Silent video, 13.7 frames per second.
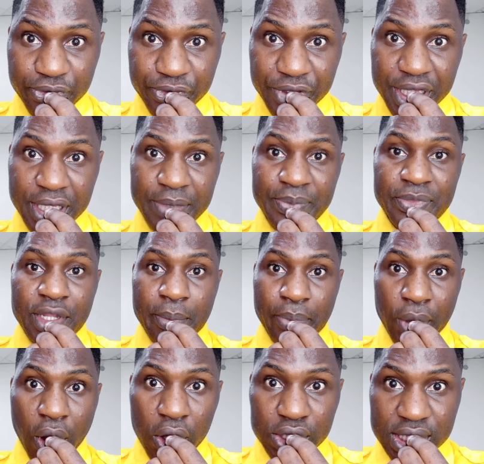fee,
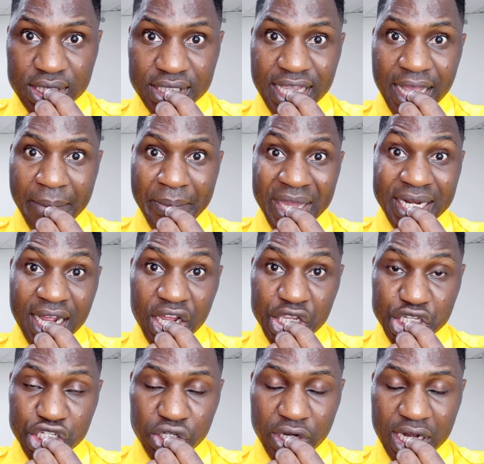plus your medical
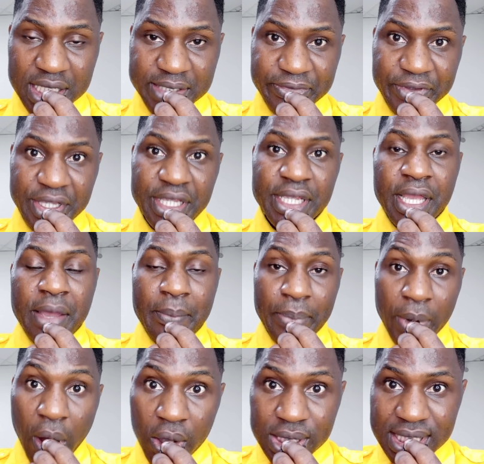insurance fee,
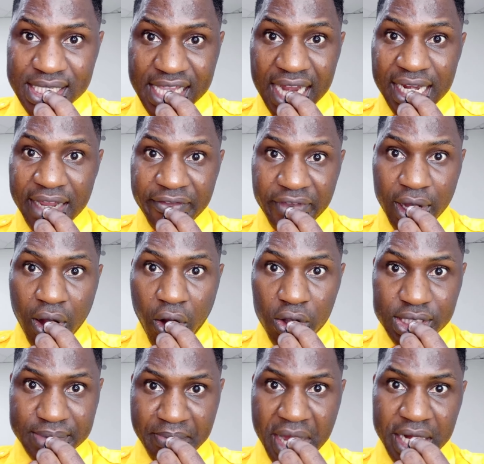plus your living
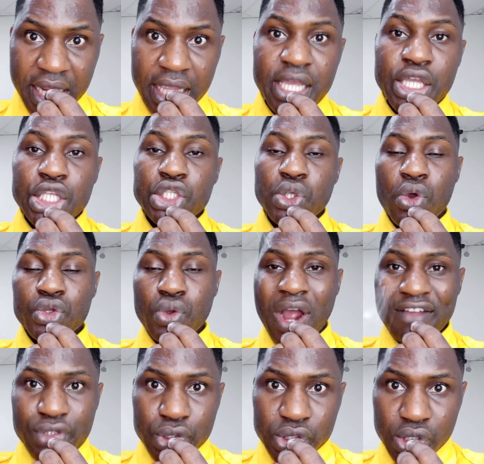cost money. So you
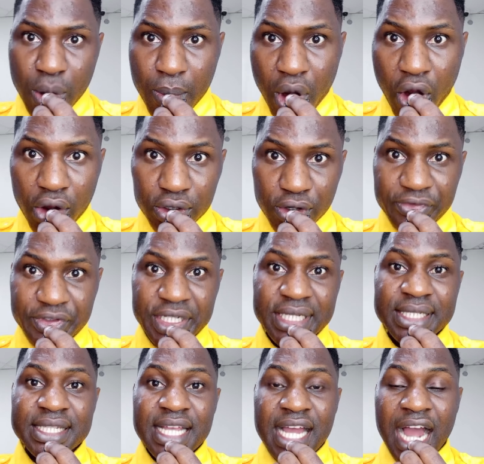have to sum all of
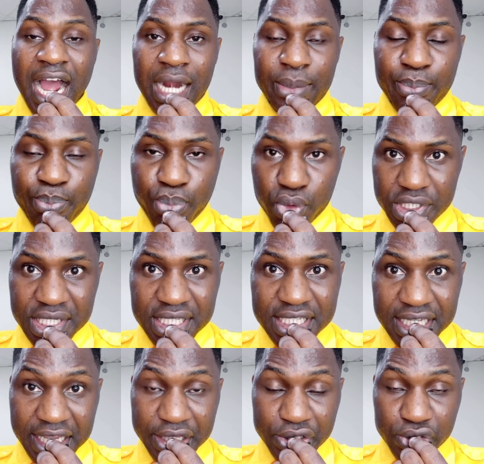this and put it
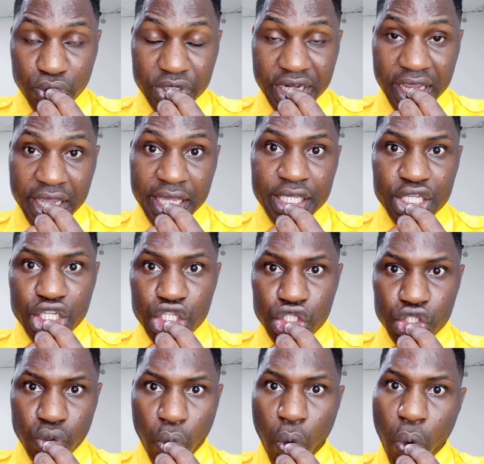into the
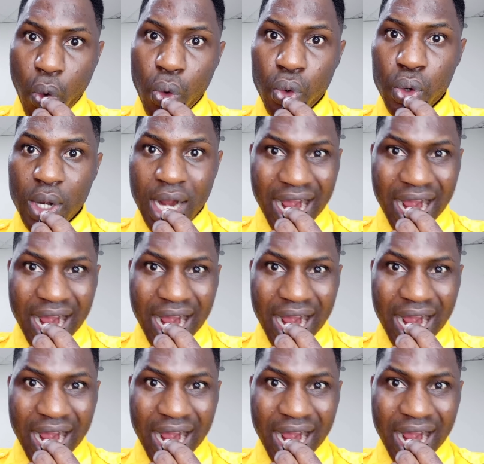school